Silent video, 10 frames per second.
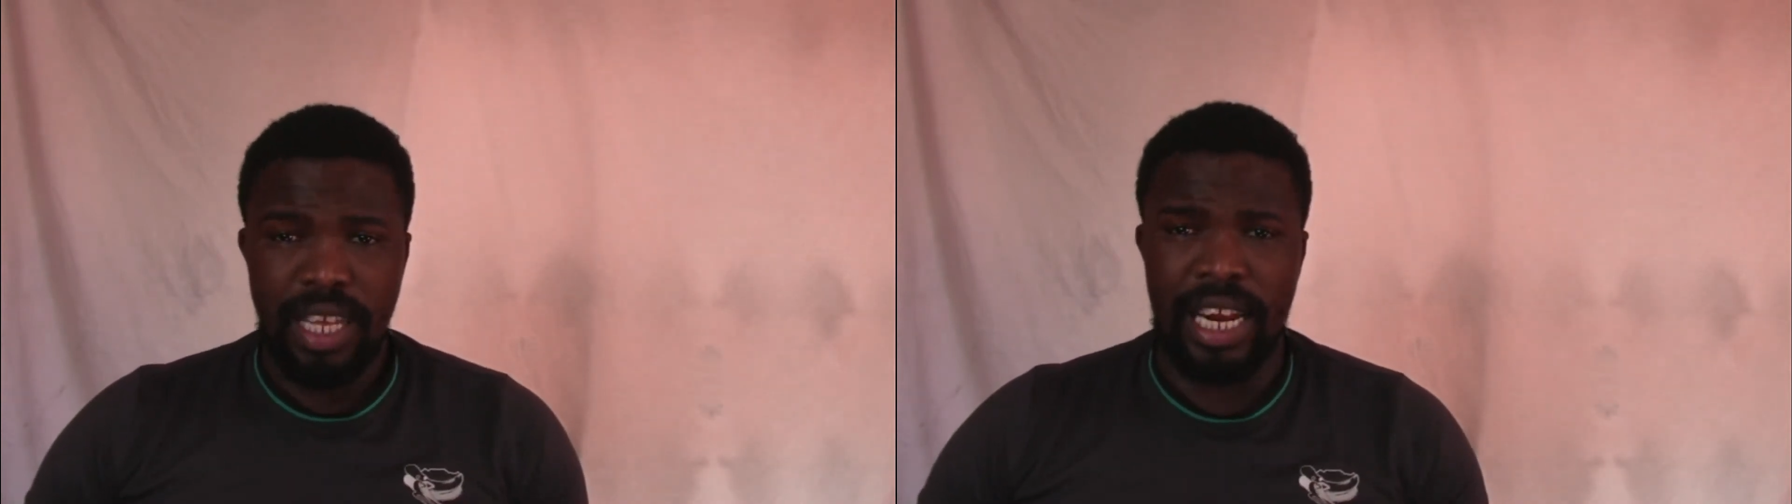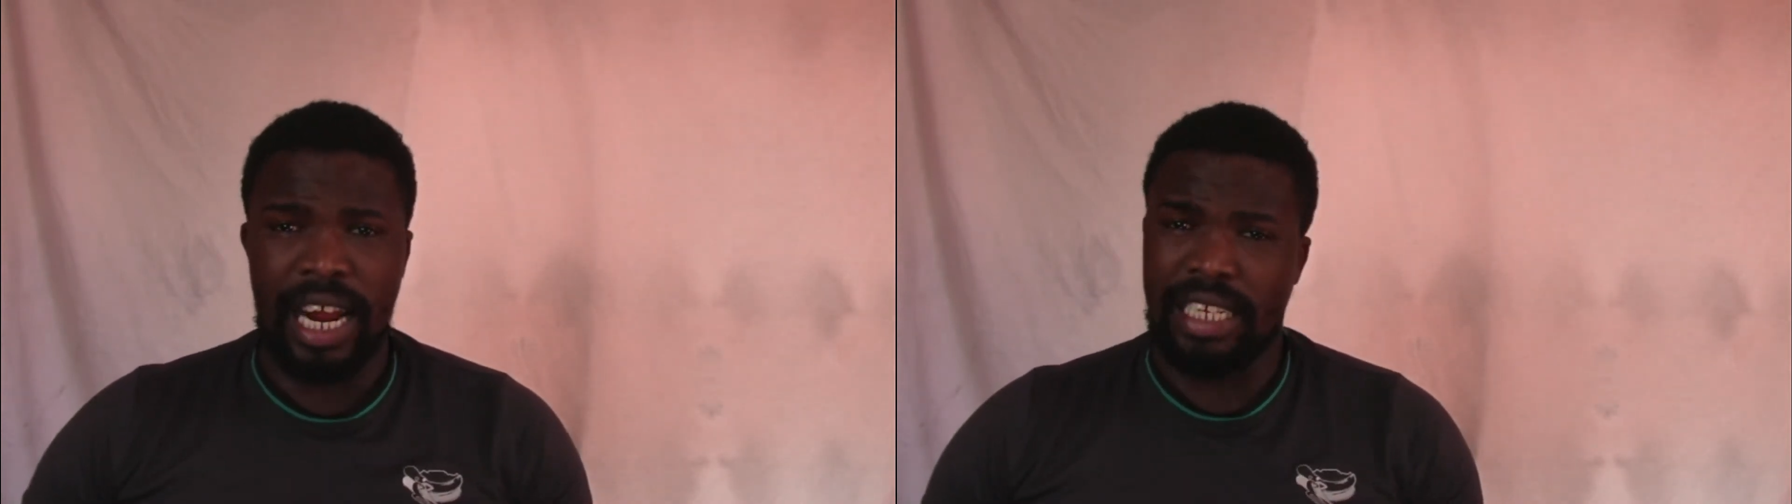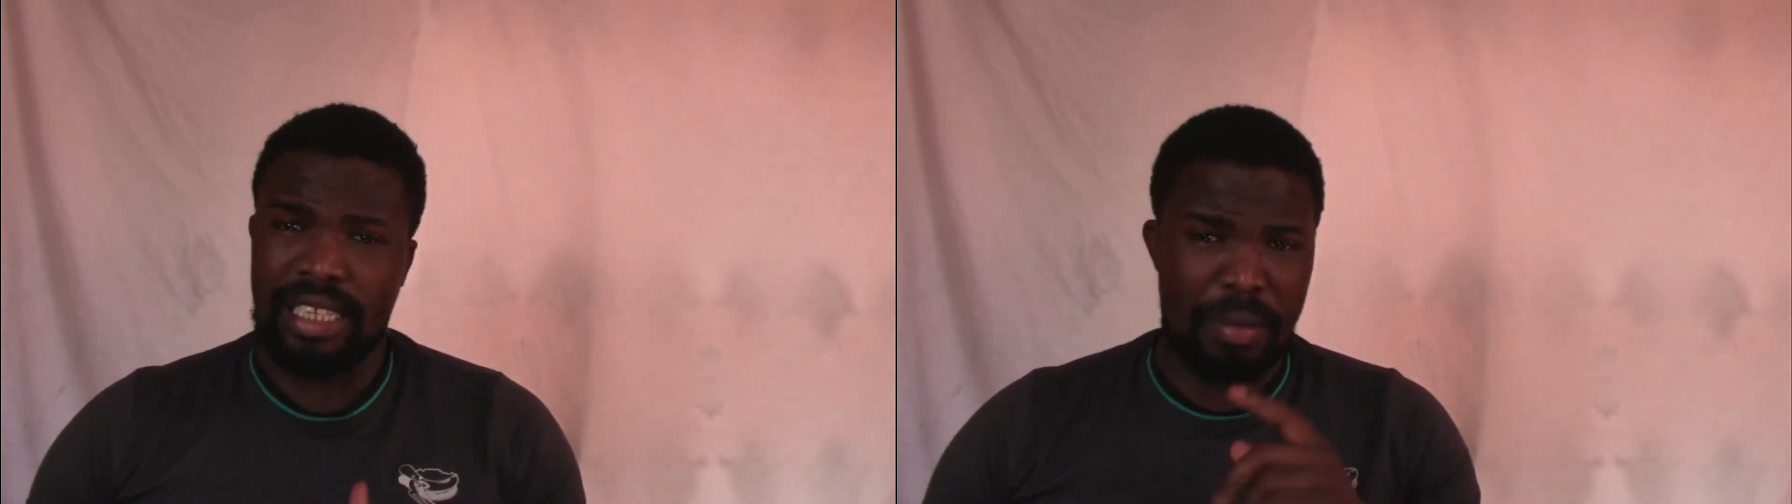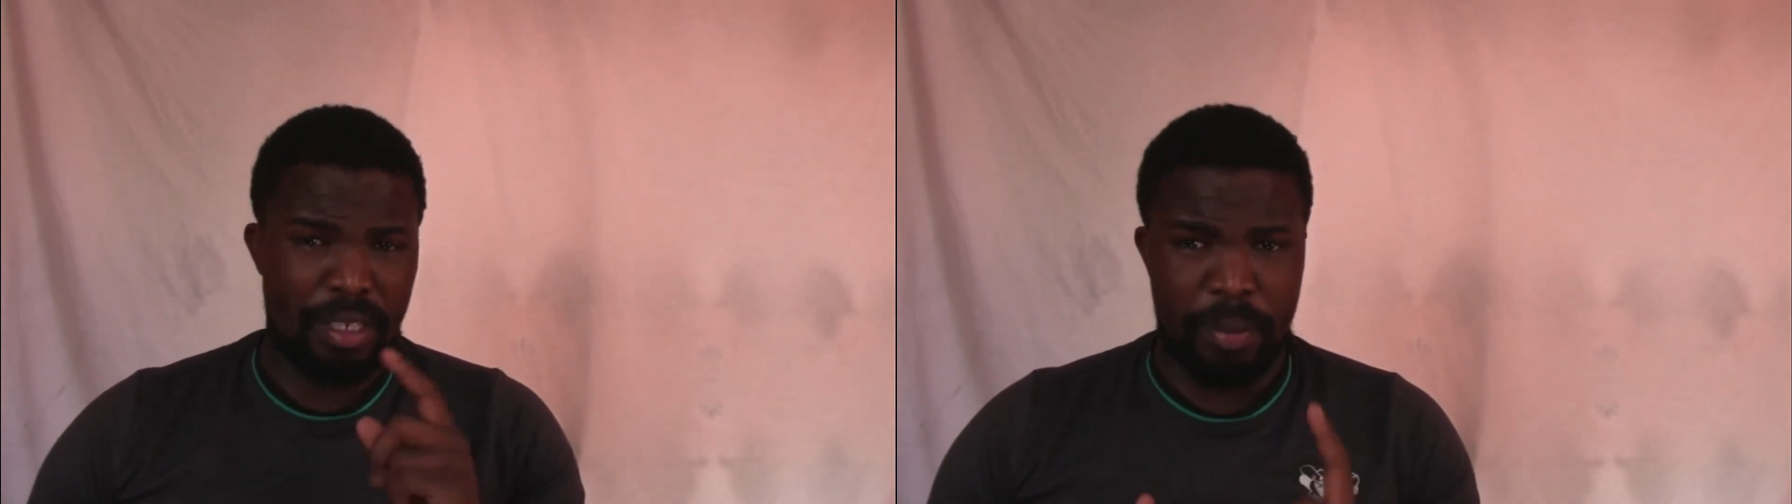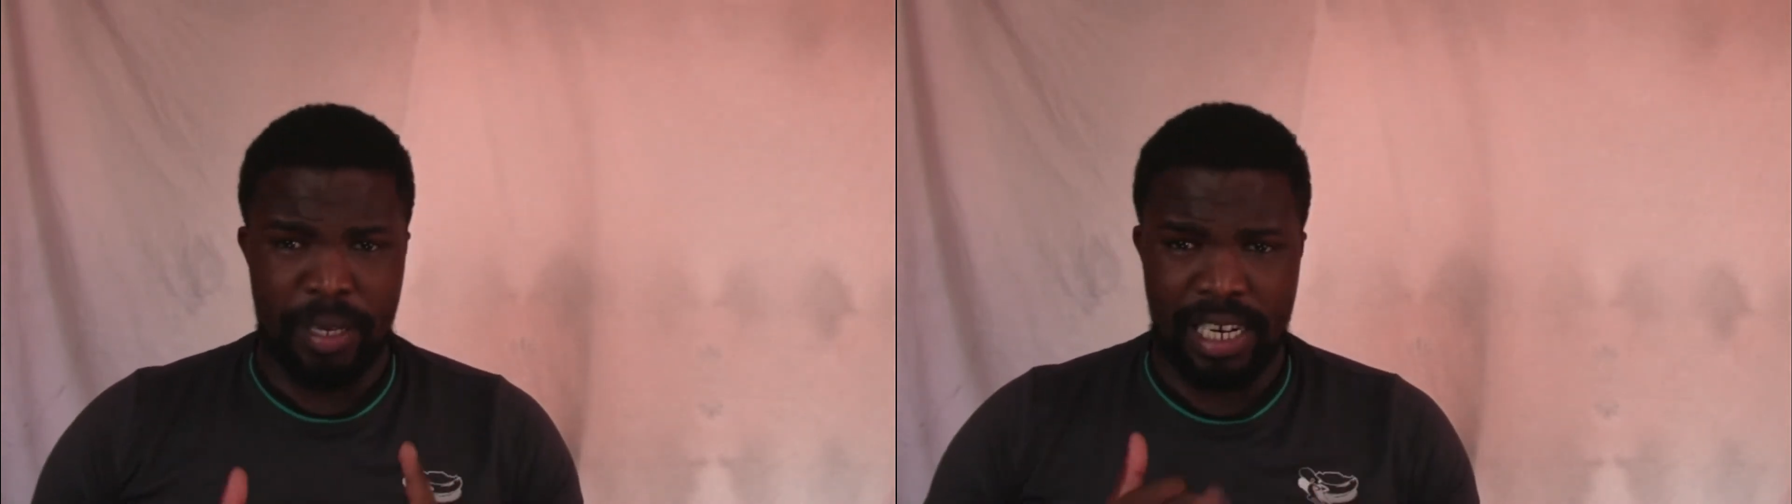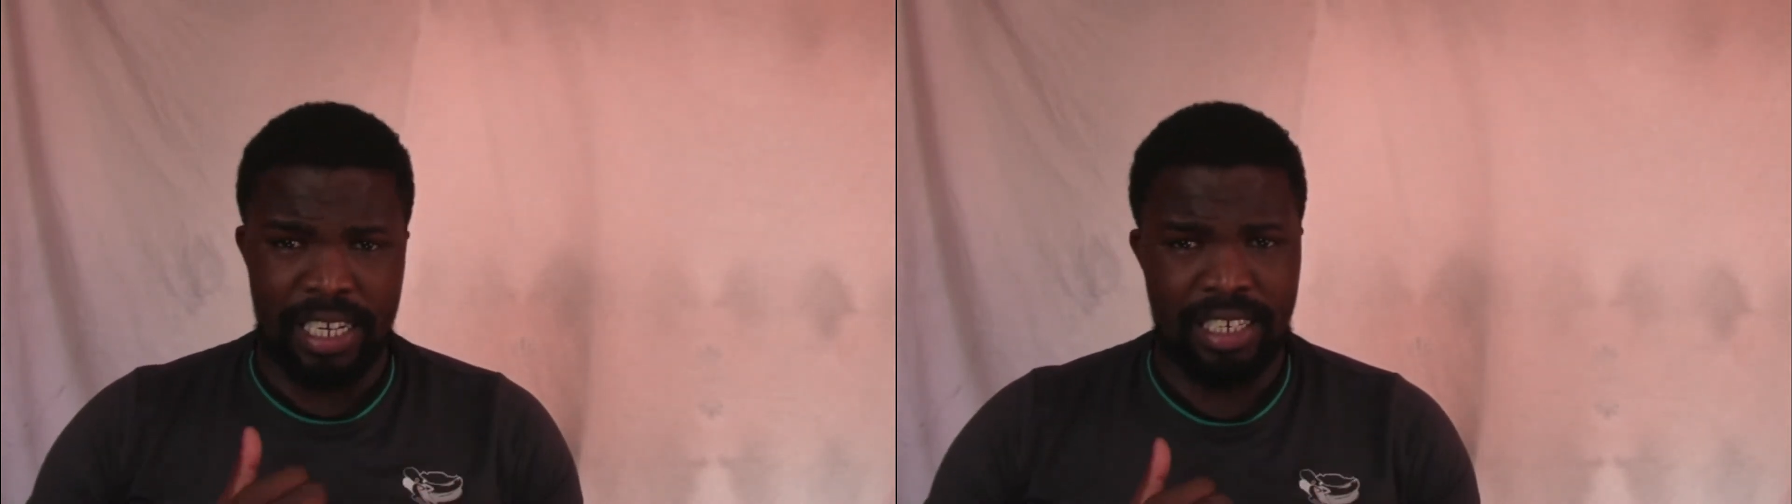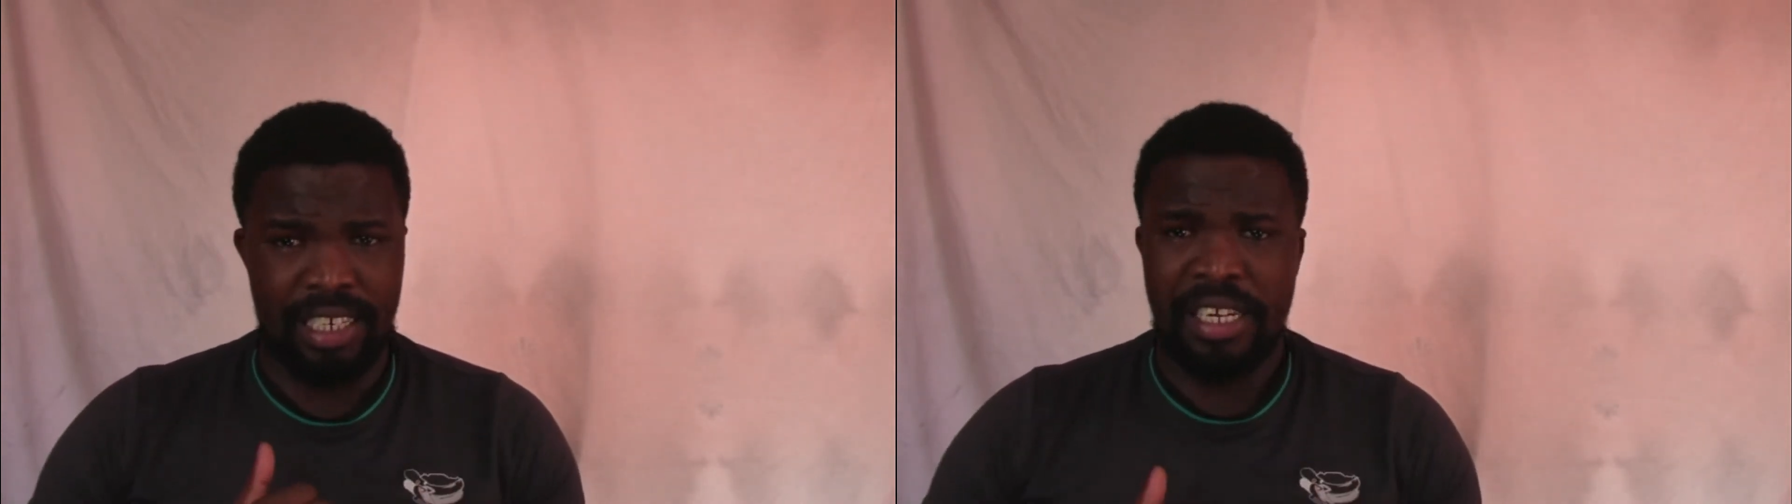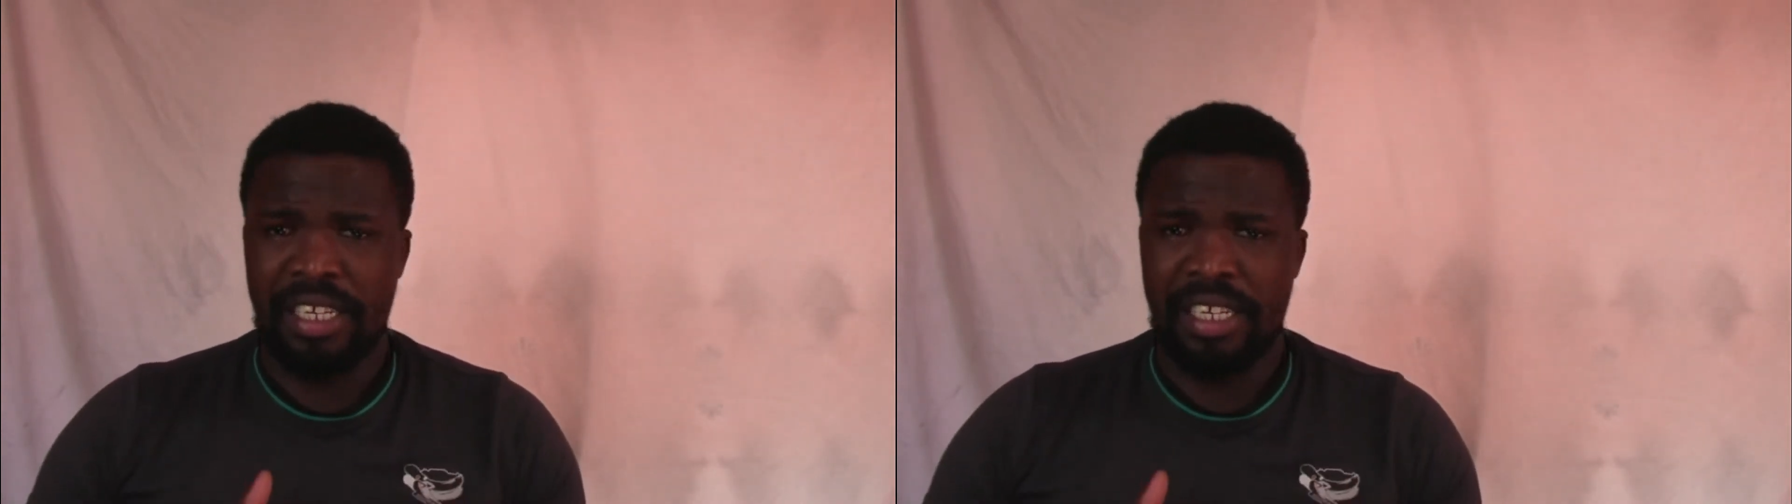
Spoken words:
Right? They must be clean,